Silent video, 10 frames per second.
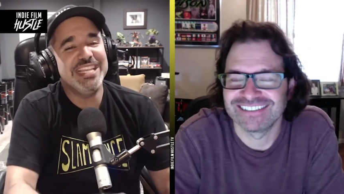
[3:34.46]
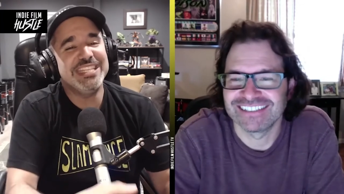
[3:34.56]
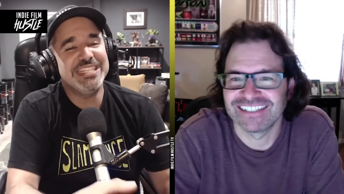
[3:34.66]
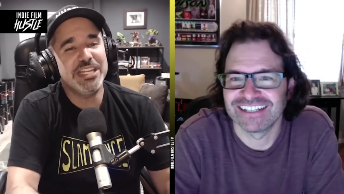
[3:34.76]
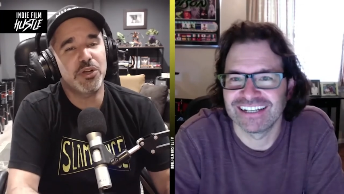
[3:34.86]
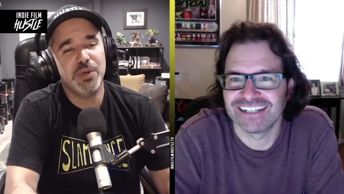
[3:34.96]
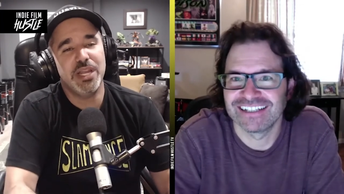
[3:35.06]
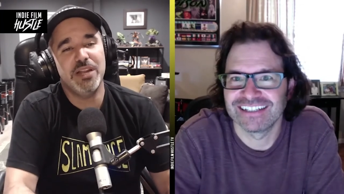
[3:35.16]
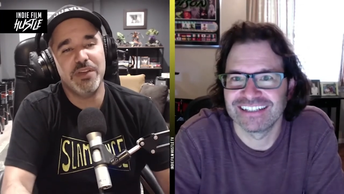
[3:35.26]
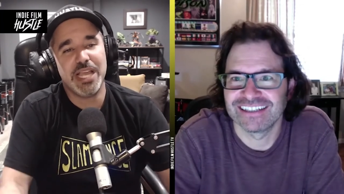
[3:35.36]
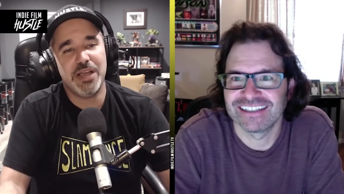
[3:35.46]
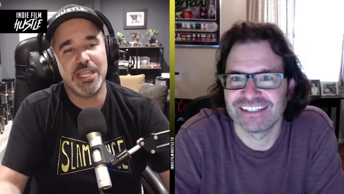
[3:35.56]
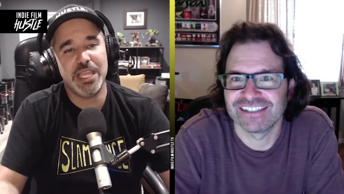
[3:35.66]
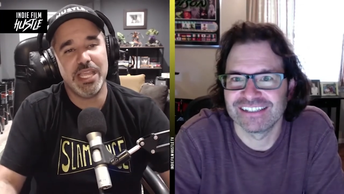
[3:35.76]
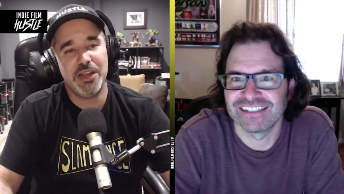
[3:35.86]
Speaker 1: is there creative accounting
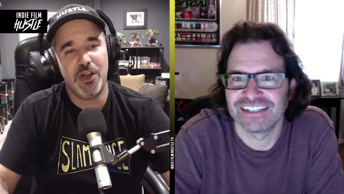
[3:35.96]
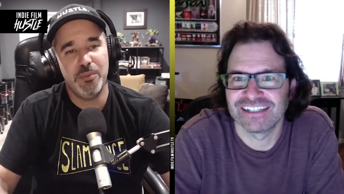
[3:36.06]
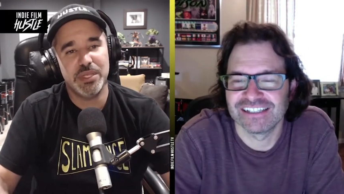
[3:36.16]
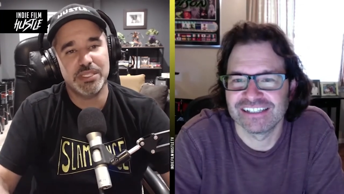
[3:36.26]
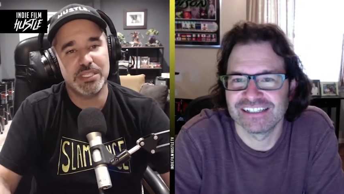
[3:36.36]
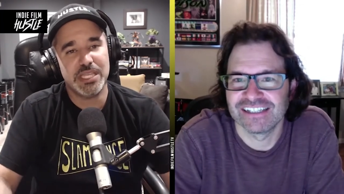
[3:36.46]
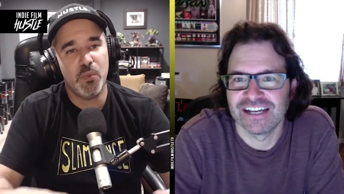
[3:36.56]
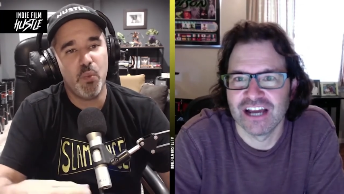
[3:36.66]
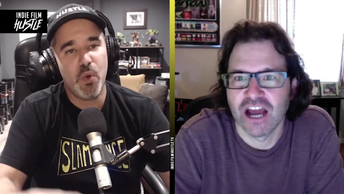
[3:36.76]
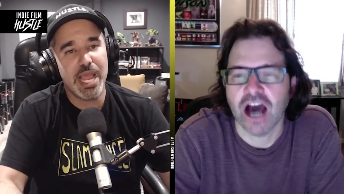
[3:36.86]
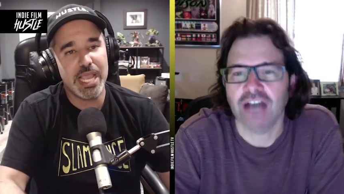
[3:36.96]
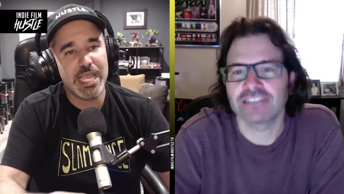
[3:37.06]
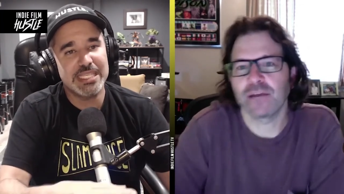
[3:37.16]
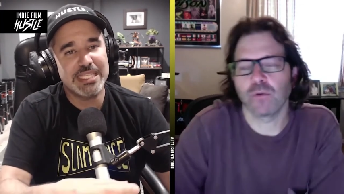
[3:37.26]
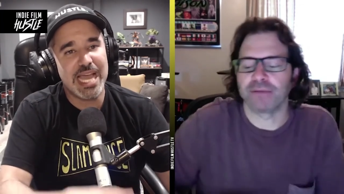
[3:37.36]
in our business, and why
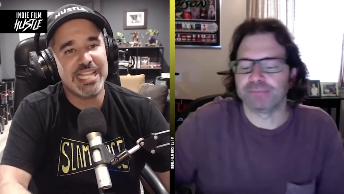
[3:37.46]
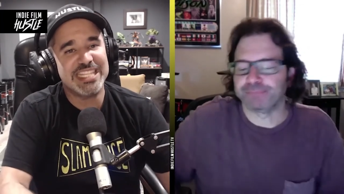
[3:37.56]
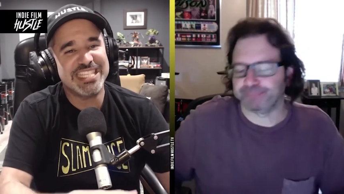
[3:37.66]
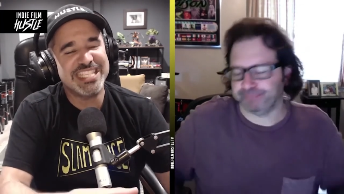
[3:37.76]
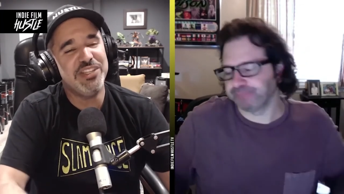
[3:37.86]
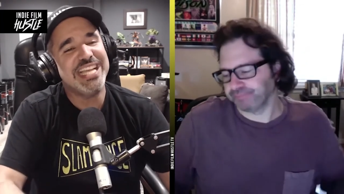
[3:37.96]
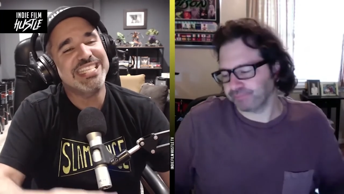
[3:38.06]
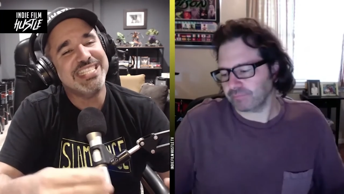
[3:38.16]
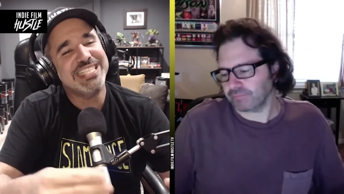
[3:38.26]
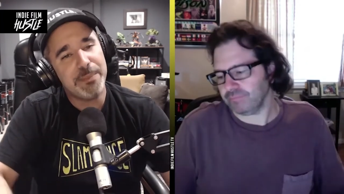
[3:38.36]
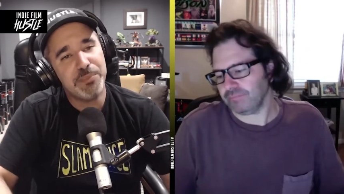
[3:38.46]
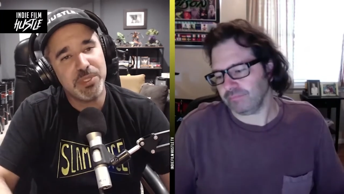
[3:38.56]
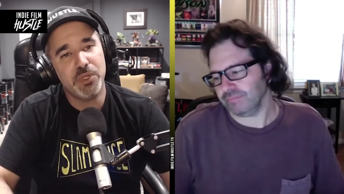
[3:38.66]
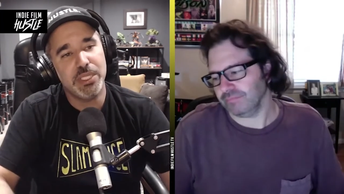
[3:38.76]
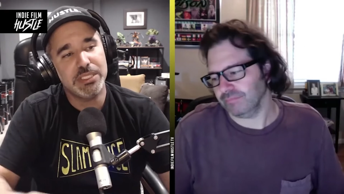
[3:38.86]
is that still
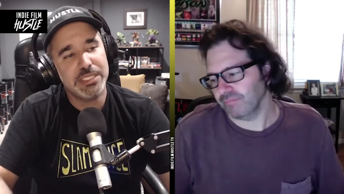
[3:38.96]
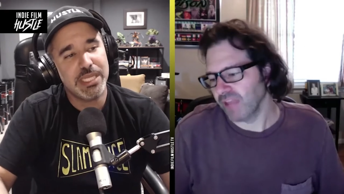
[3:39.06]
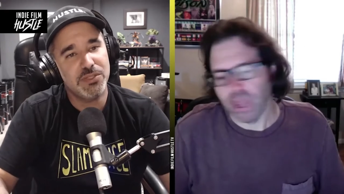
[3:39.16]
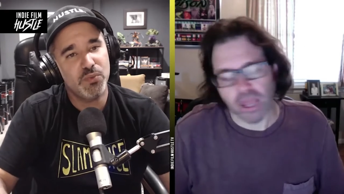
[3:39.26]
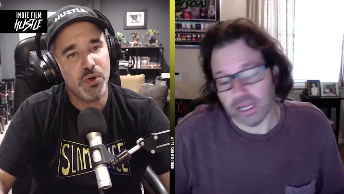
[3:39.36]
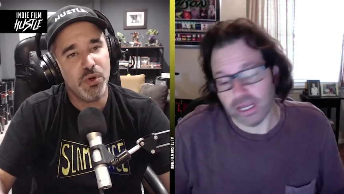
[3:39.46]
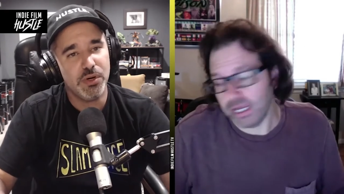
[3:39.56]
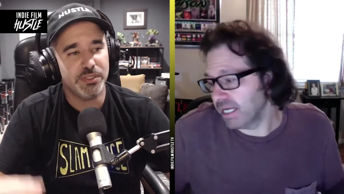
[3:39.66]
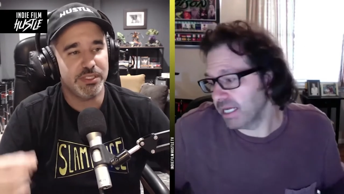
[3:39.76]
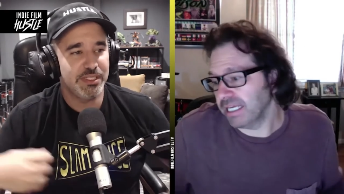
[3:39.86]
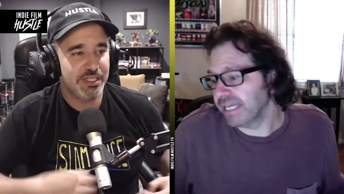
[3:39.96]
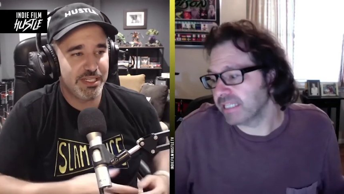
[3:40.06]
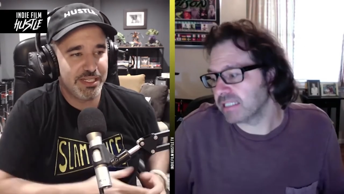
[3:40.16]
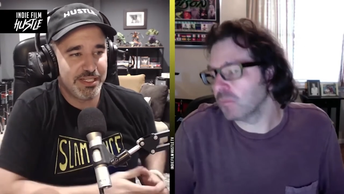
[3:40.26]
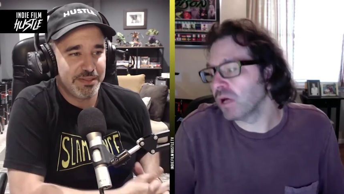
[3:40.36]
acceptable in today's world?
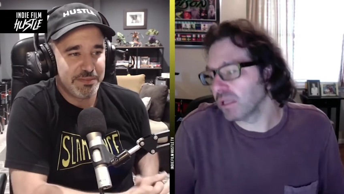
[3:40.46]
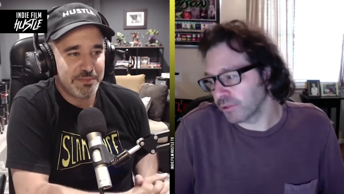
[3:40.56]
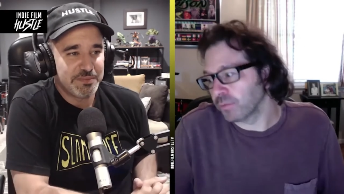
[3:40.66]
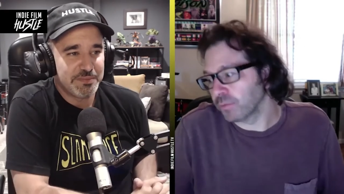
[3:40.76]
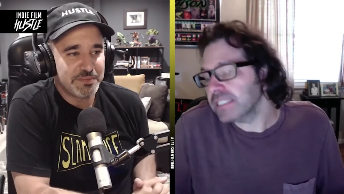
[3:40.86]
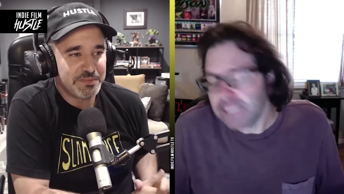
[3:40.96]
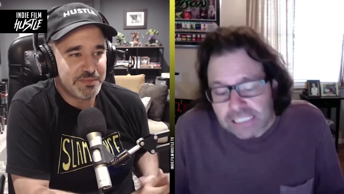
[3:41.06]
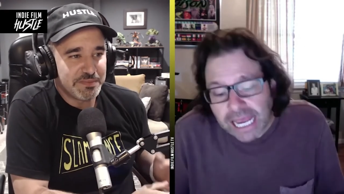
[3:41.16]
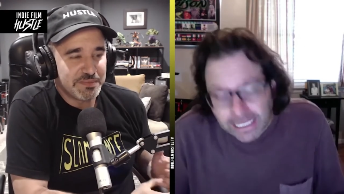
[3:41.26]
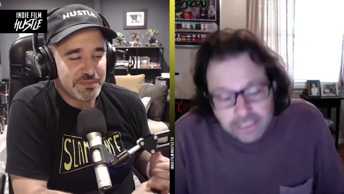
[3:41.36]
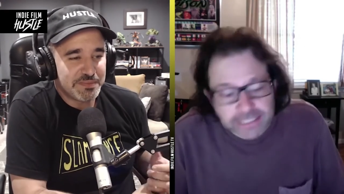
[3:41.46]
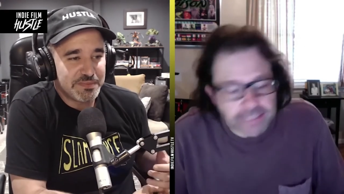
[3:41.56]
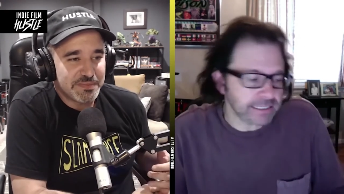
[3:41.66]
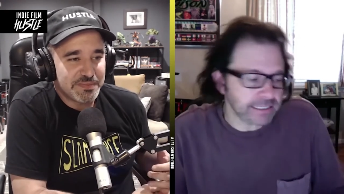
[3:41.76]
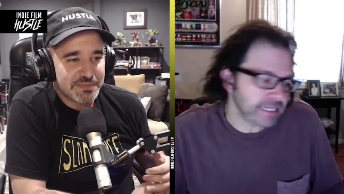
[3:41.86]
Speaker 2: It's well, the reason sadly
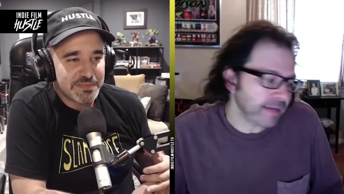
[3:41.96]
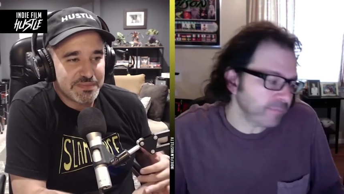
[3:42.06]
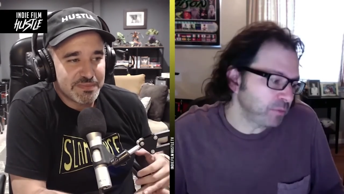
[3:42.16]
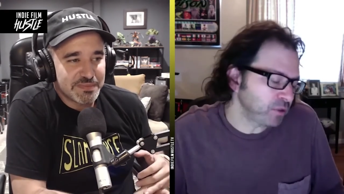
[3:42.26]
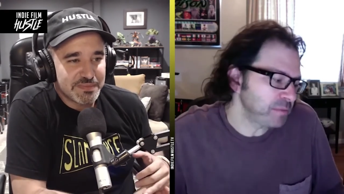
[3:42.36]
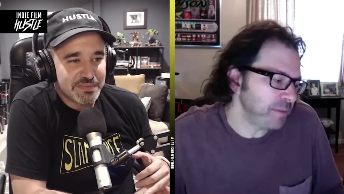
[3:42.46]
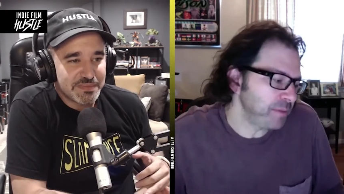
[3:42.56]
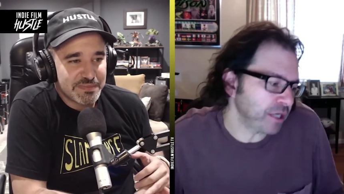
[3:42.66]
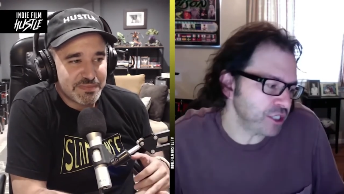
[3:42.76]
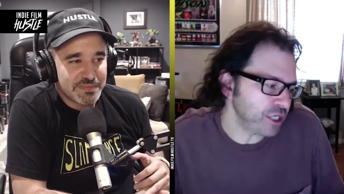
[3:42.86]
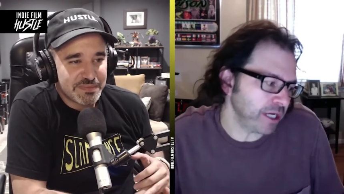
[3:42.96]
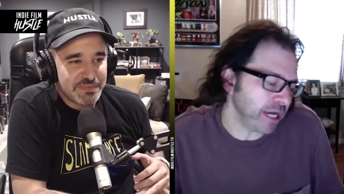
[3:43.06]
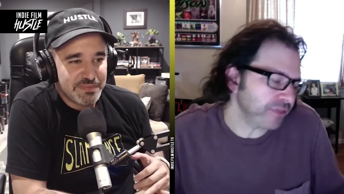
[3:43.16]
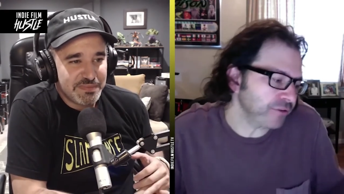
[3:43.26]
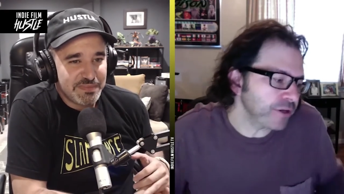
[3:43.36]
it's acceptable is because you know you
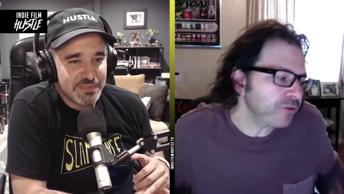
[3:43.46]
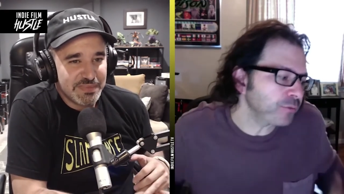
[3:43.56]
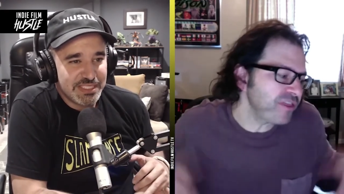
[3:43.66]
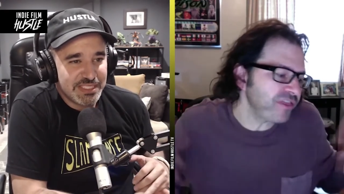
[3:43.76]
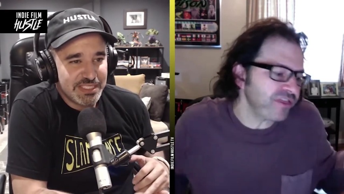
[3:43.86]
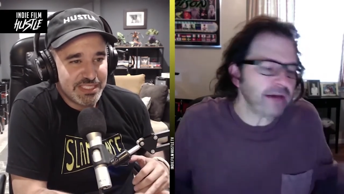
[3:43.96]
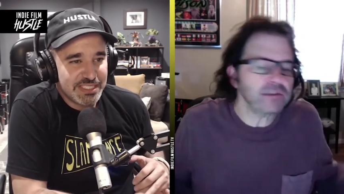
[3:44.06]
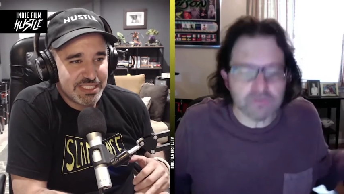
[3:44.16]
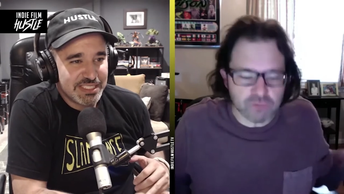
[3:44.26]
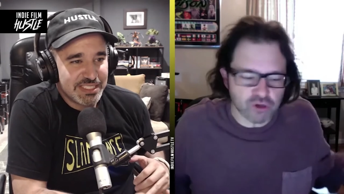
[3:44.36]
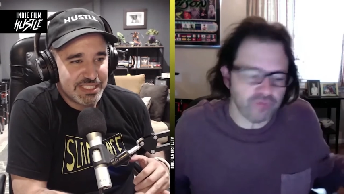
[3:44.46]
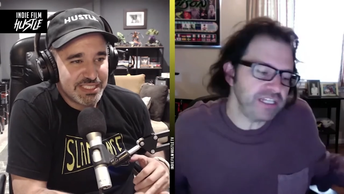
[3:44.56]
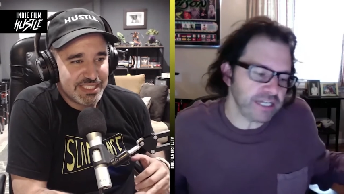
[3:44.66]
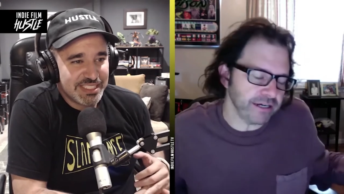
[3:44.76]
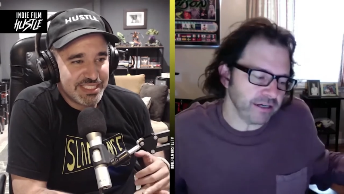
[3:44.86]
got thirty three thousand movies
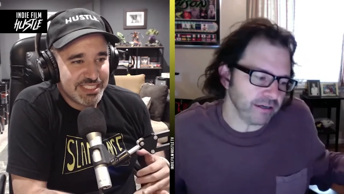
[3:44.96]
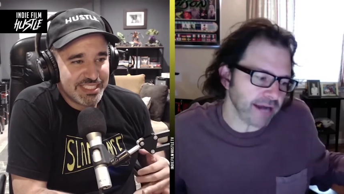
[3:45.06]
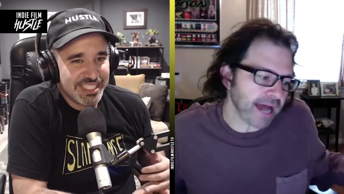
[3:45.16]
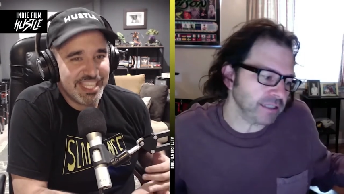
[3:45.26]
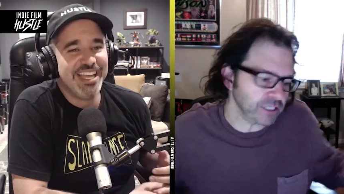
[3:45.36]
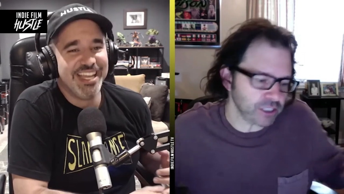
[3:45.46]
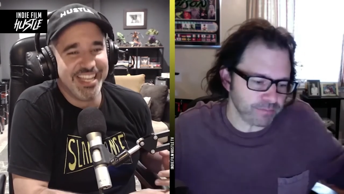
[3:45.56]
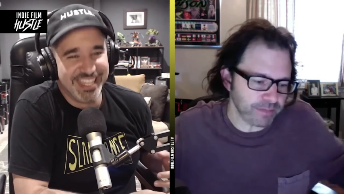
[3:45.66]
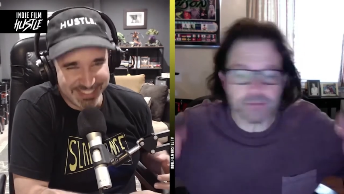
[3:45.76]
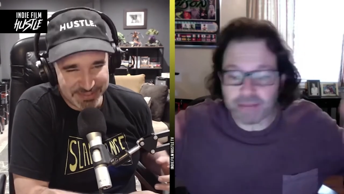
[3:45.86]
a year, Alex, being